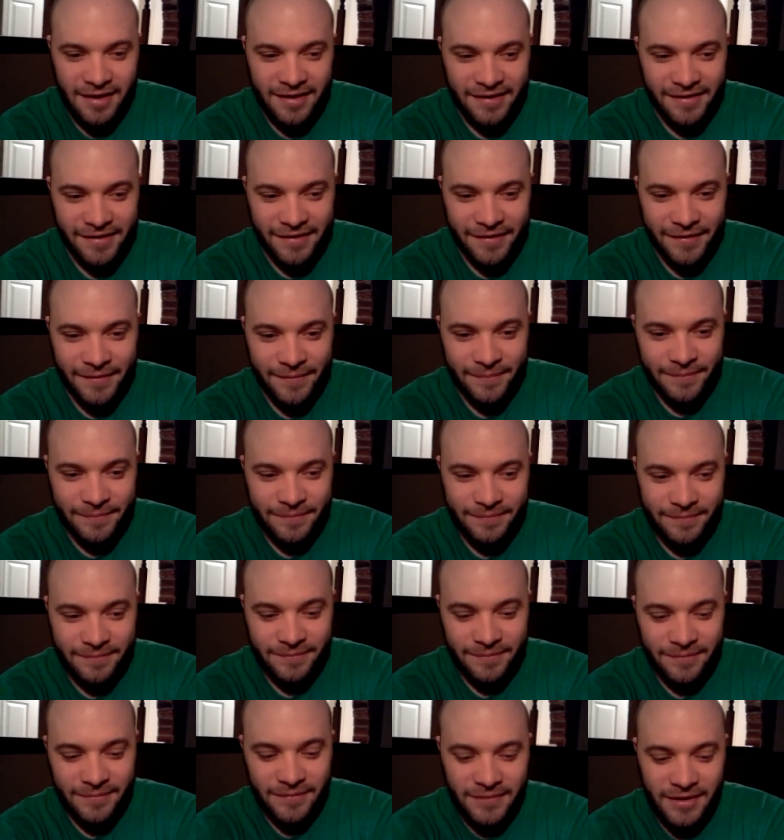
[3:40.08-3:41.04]
um,
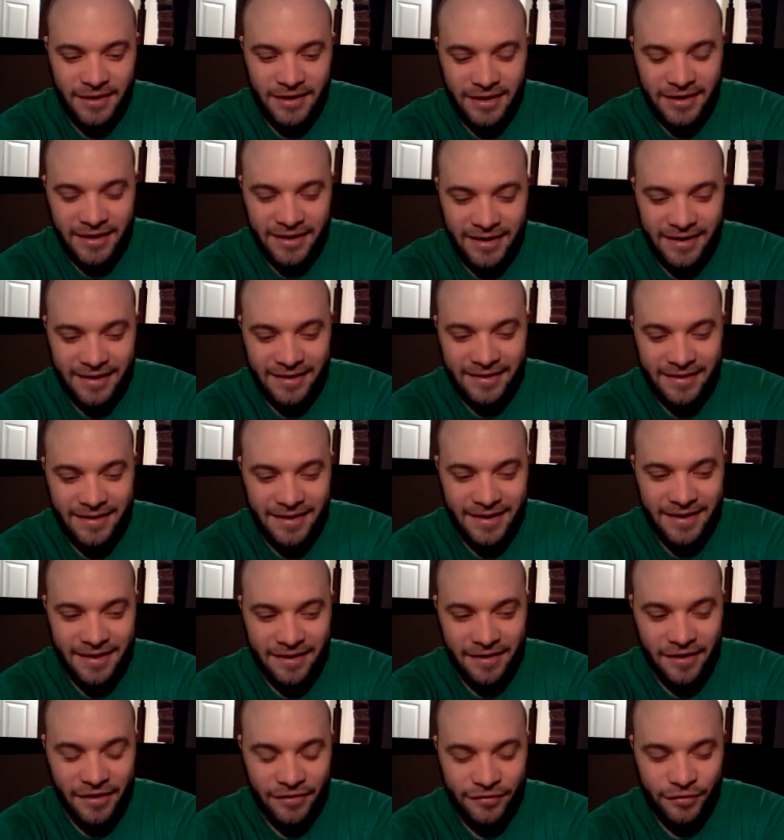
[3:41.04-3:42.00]
and
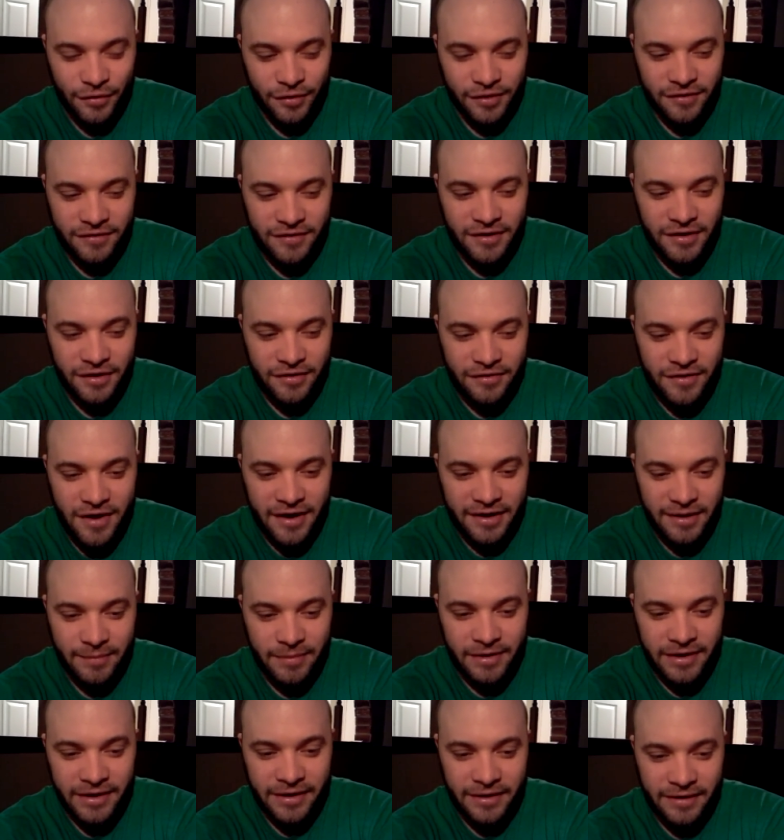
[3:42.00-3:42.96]
uh, also continue
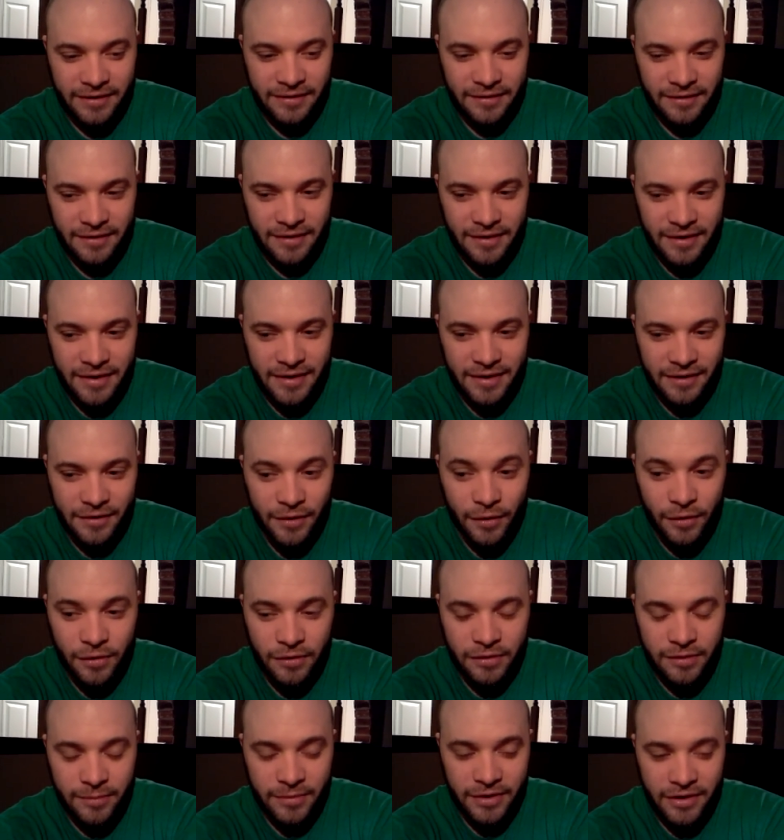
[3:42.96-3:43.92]
documenting uh,
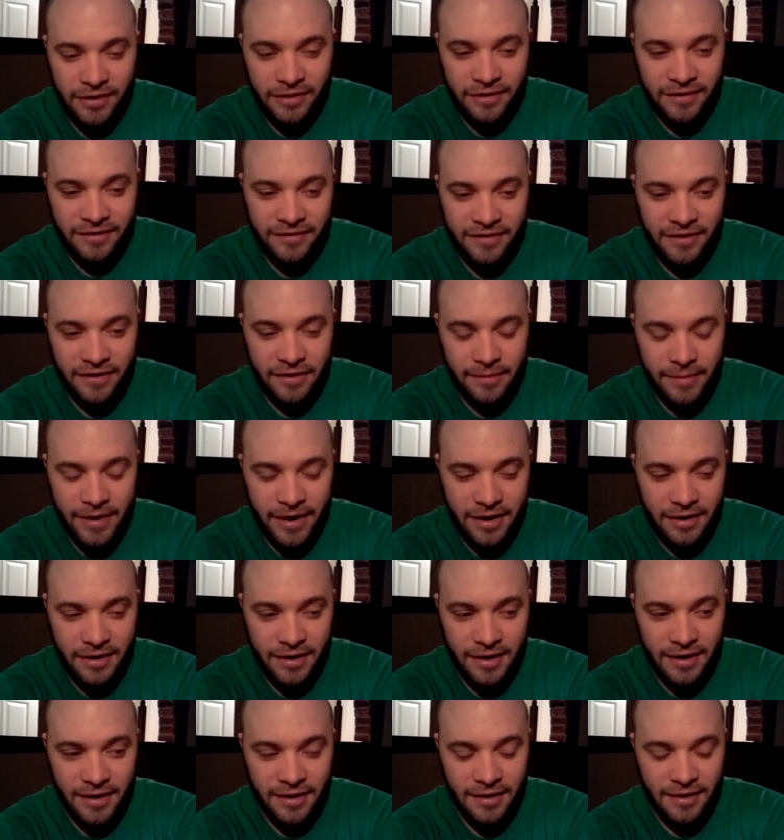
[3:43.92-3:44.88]
local communities here in
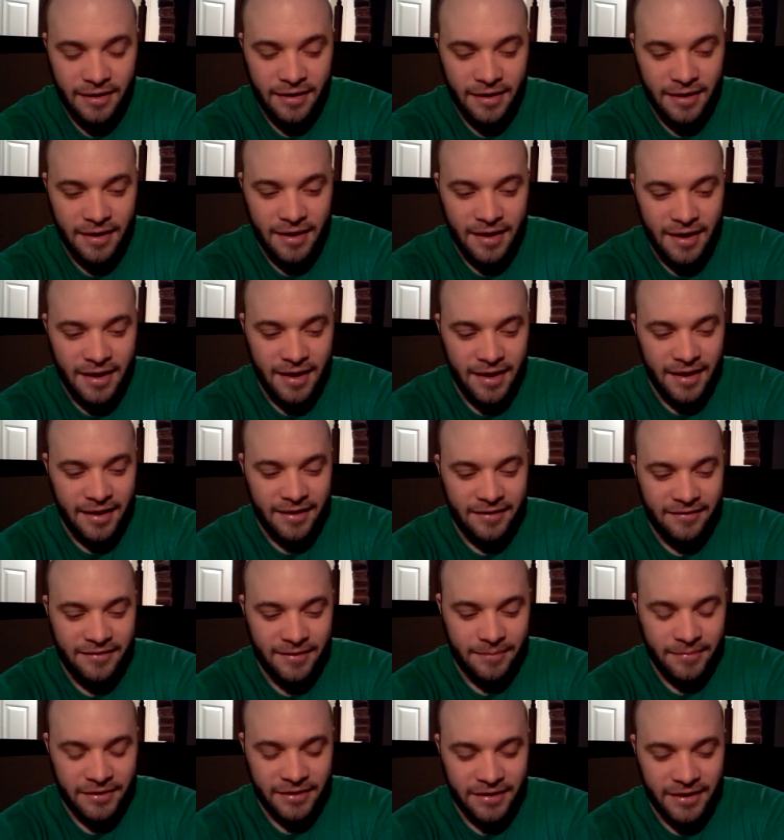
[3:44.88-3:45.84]
America.
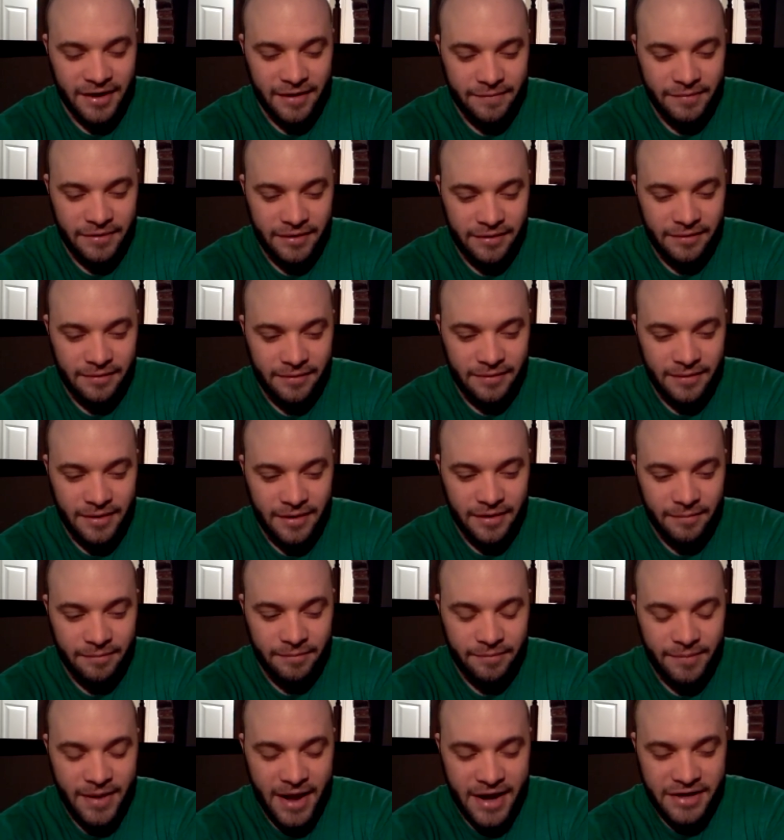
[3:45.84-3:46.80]
Something that I've been
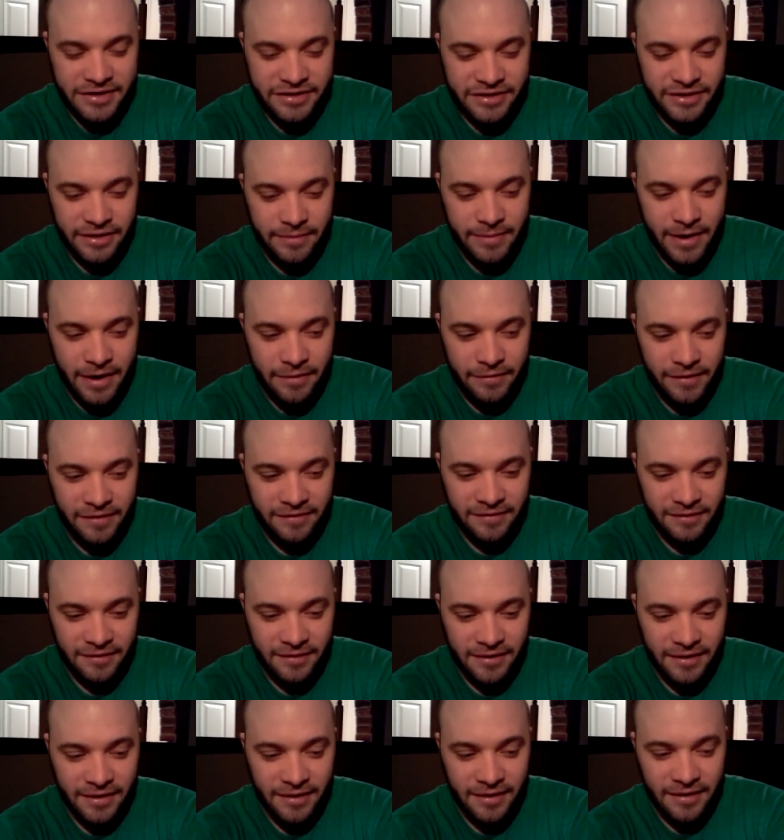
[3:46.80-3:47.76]
um, passionate about
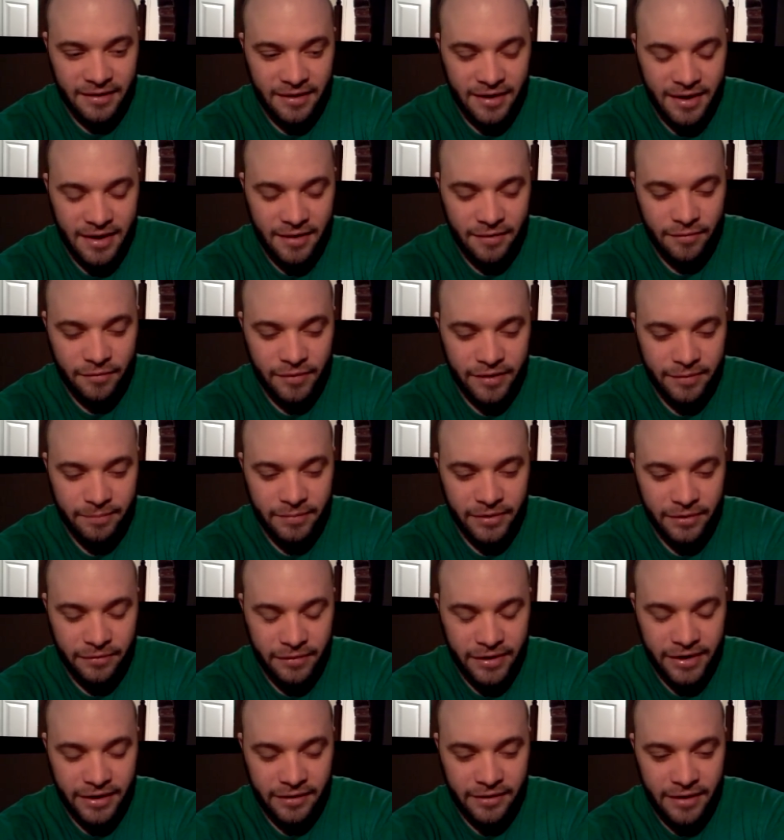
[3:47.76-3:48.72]
recently. Re
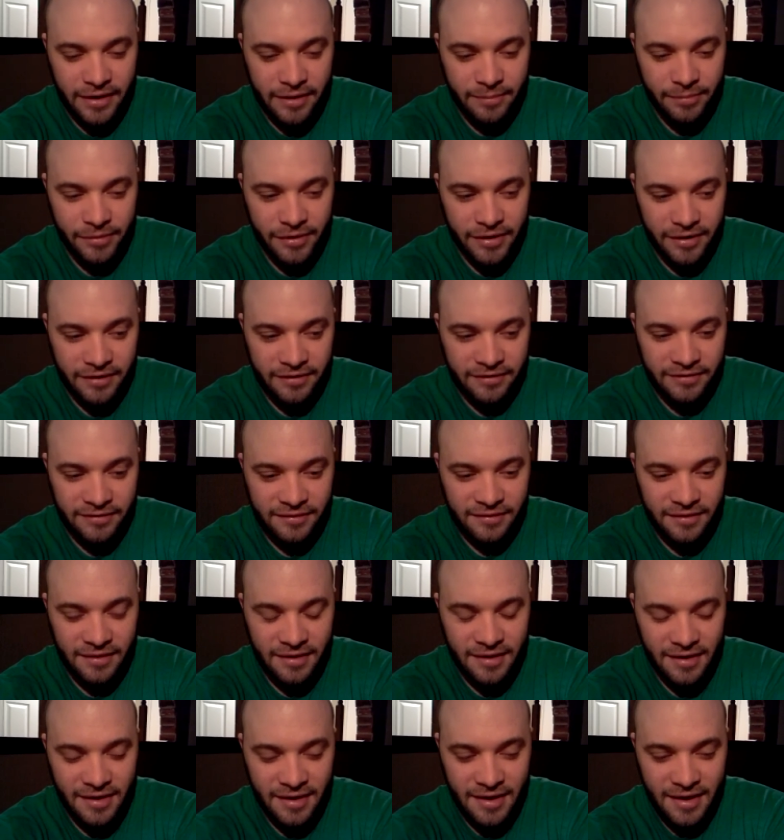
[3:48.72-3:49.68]
been reading a lot of
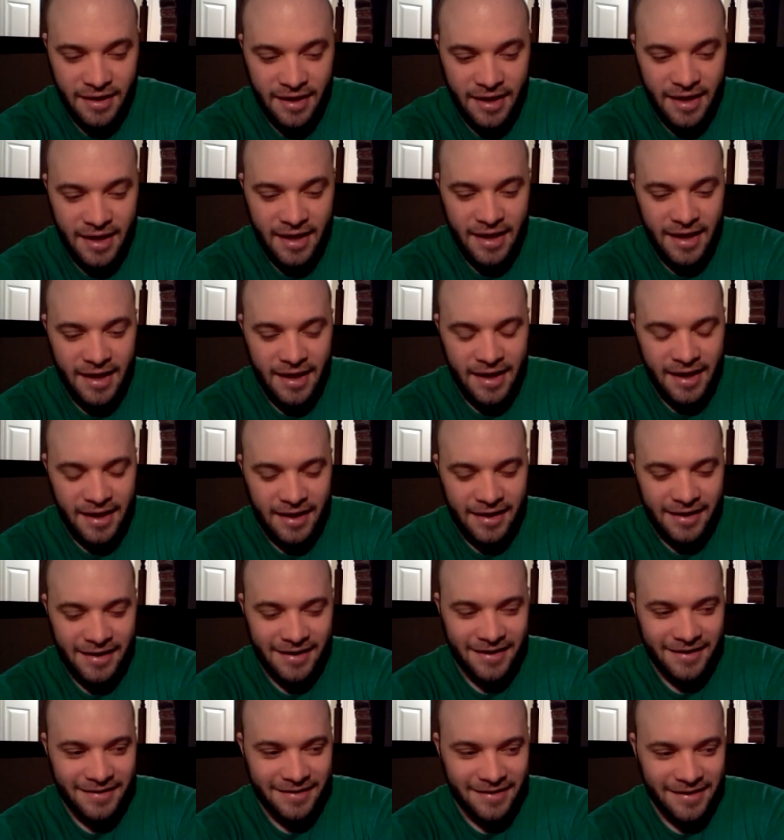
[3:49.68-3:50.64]
books
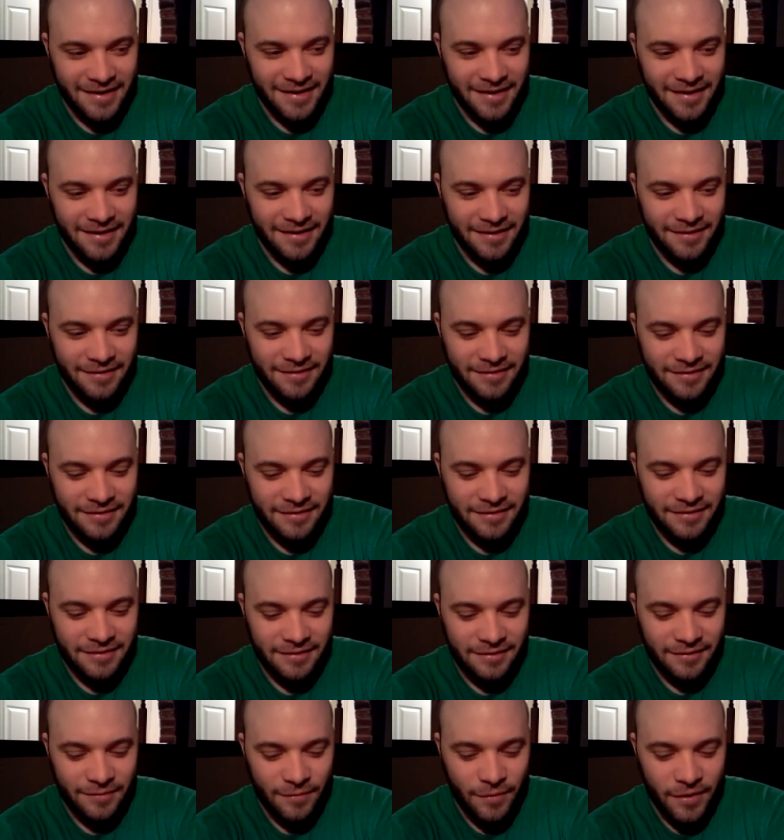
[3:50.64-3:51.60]
and uh,
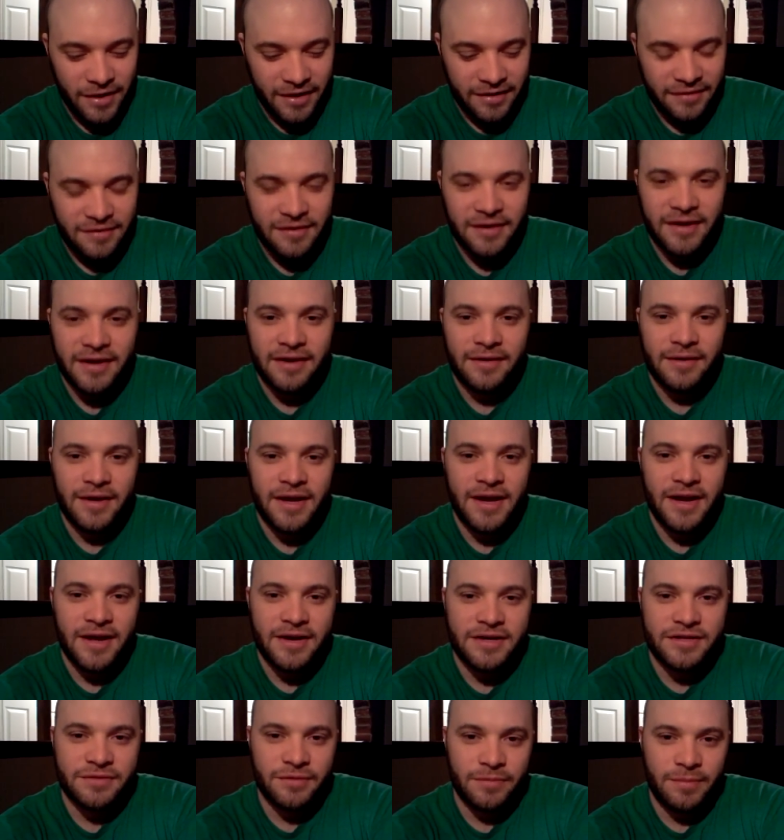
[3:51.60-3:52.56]
wanting to get
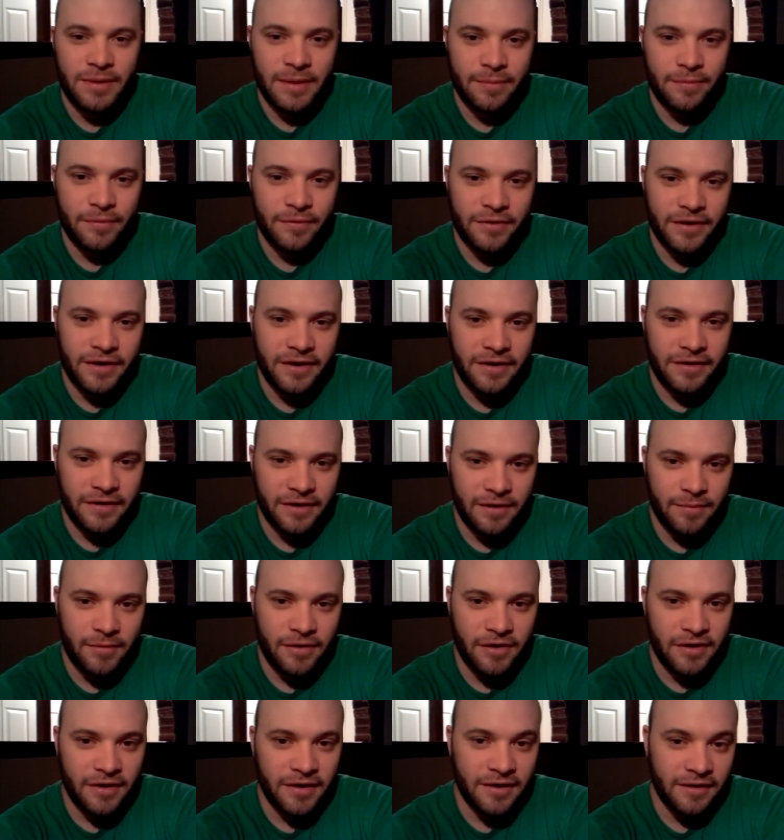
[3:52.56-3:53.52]
engaged with people here in the
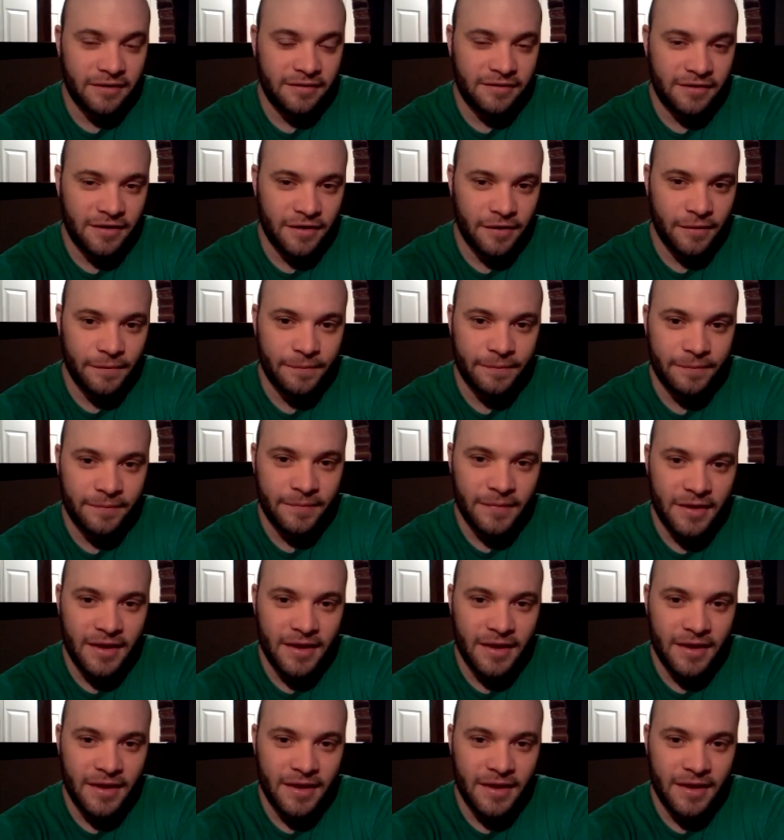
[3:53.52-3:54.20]
community. So